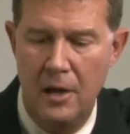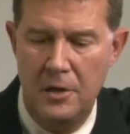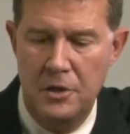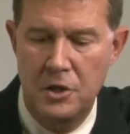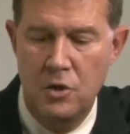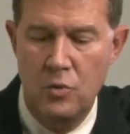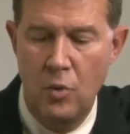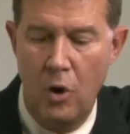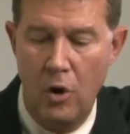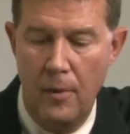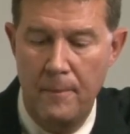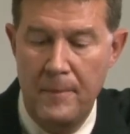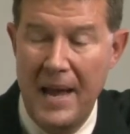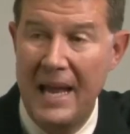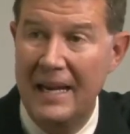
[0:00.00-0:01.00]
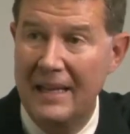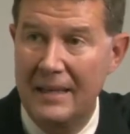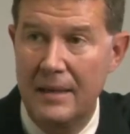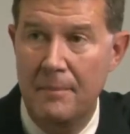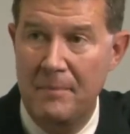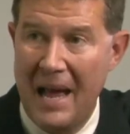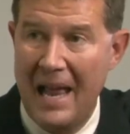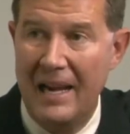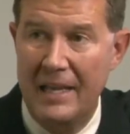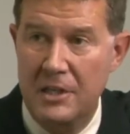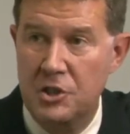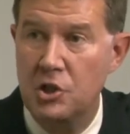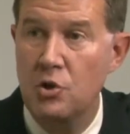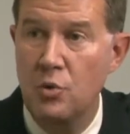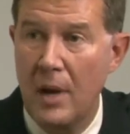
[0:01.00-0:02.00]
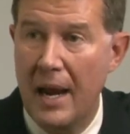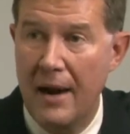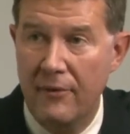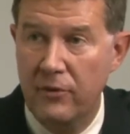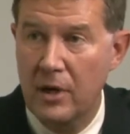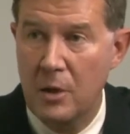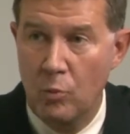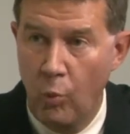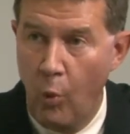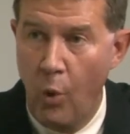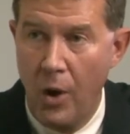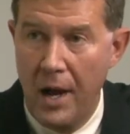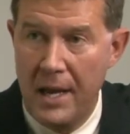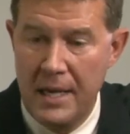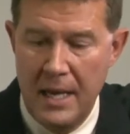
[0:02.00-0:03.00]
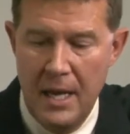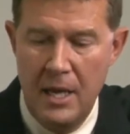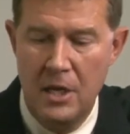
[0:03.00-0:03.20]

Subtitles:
You are mailing a ballot to everyone.